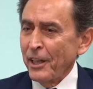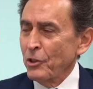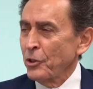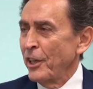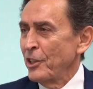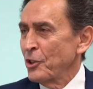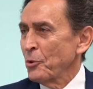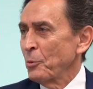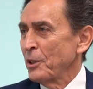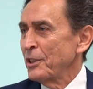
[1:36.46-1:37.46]

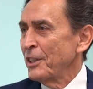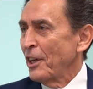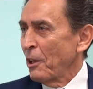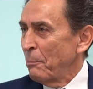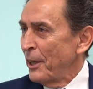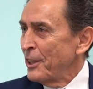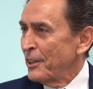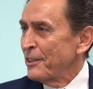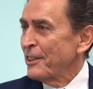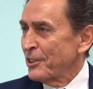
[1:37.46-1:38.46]
exchange with the
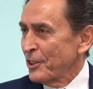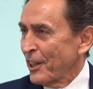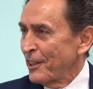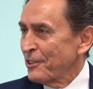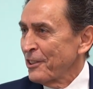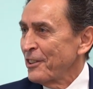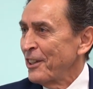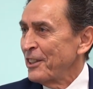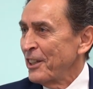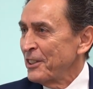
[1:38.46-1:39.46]
Albanian as a country
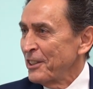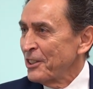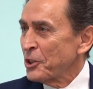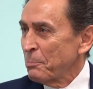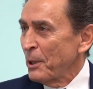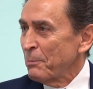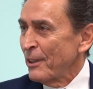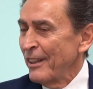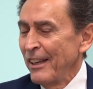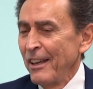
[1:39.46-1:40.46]
and its people.